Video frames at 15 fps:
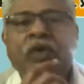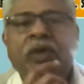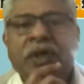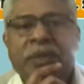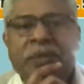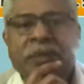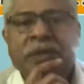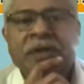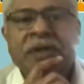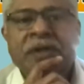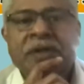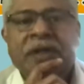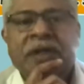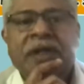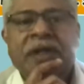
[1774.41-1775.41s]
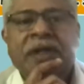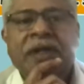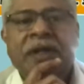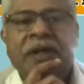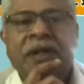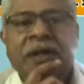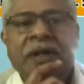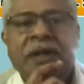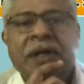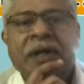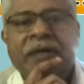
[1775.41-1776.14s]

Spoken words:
to tone the muscles rather than